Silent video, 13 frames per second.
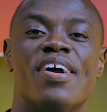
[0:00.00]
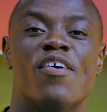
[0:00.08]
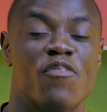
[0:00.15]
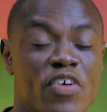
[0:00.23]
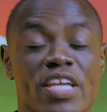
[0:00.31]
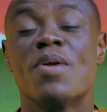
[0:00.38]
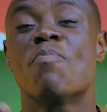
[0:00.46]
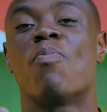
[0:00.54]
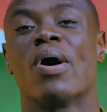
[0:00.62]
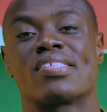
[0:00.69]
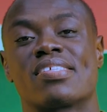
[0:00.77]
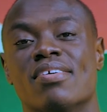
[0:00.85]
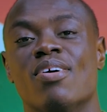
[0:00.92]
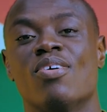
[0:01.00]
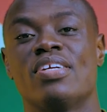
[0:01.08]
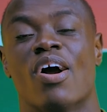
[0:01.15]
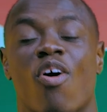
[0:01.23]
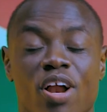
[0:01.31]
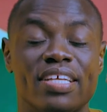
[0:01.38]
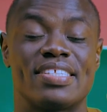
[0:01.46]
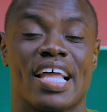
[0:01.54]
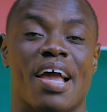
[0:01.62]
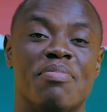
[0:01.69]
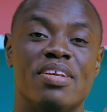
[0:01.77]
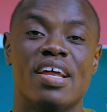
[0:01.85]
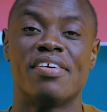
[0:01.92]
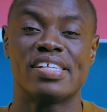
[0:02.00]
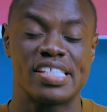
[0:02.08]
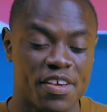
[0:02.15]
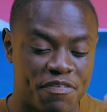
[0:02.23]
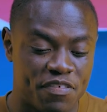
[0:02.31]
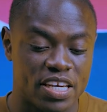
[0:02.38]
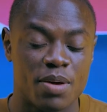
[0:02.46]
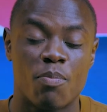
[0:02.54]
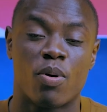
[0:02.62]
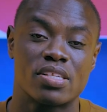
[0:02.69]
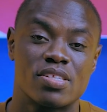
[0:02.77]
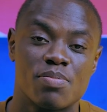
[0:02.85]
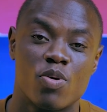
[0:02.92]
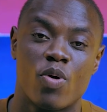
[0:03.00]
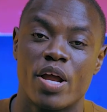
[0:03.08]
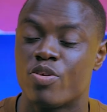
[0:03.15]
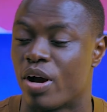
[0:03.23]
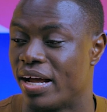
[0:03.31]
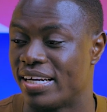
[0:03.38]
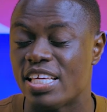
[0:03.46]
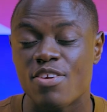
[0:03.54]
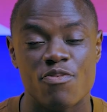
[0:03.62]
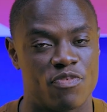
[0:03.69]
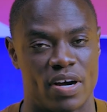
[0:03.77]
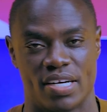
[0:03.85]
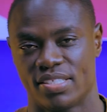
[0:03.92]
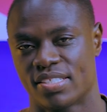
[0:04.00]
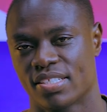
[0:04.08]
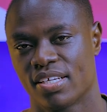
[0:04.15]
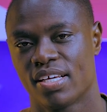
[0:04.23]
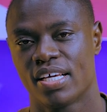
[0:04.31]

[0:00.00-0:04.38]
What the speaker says: Feeding bottle, the only time they receive feeding bottle be when you are an infant.